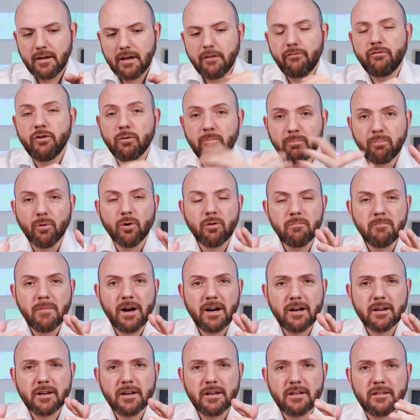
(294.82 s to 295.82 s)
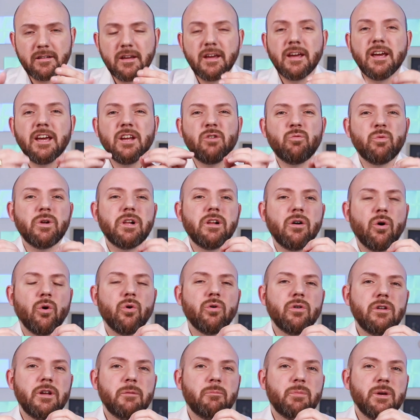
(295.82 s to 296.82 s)
if you bookmark it it will
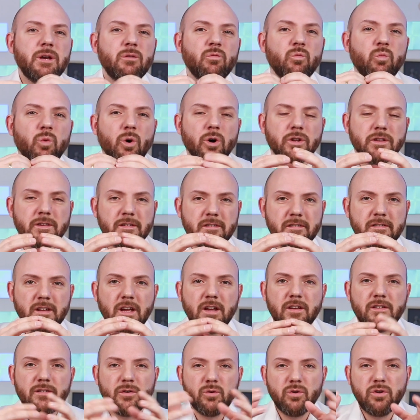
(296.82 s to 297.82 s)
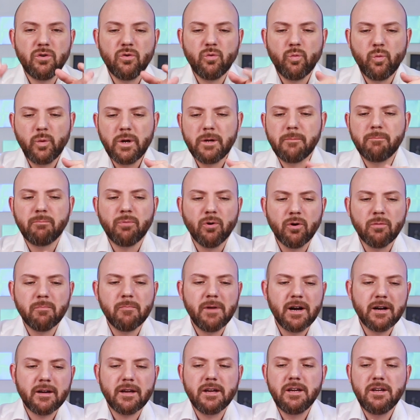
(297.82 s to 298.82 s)
only be once so you will
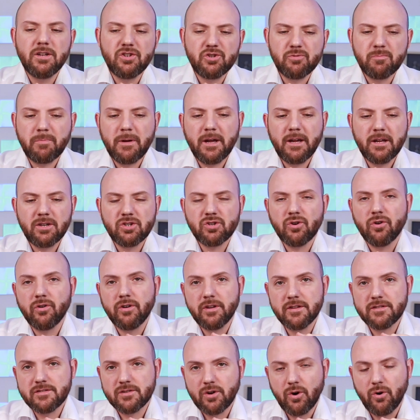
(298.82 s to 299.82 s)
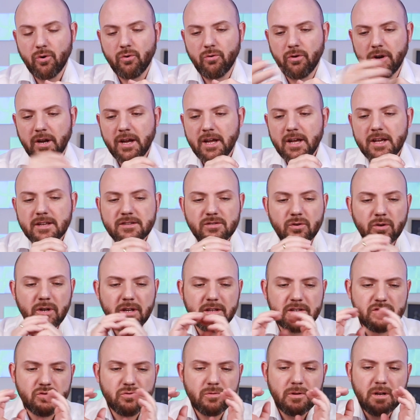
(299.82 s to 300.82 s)
bookmark each page on its own so
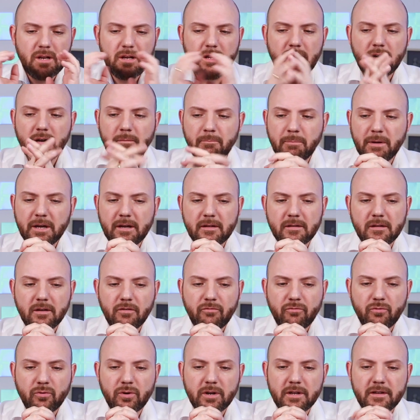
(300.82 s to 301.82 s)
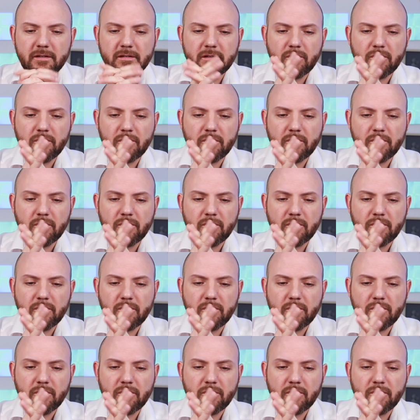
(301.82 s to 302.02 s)
that's really a big difference